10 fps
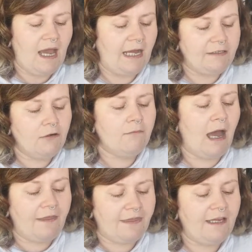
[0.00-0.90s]
I
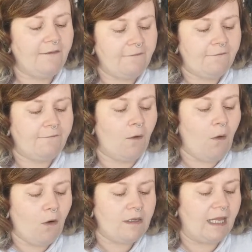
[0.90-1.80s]
think
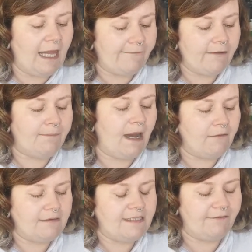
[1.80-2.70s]
for
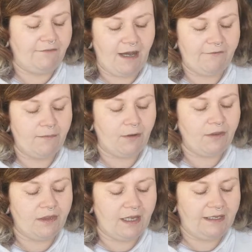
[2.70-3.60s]
£11.75 a
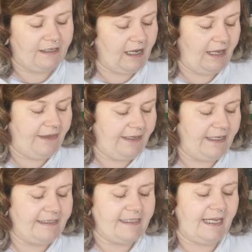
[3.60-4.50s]
month, like, I
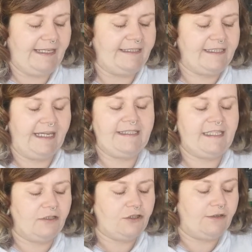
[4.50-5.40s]
think it's nice
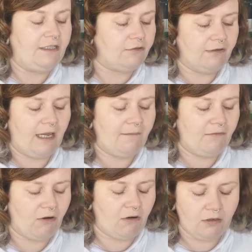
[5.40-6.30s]
little treat, don't get me
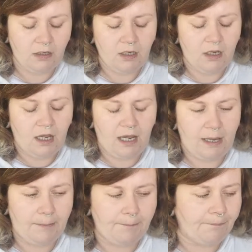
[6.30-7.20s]
wrong.
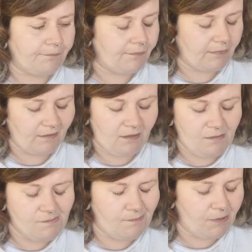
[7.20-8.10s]

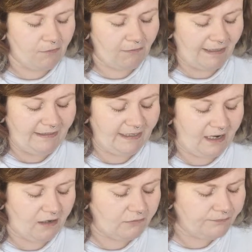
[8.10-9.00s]
But right
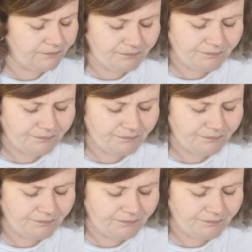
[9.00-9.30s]
now,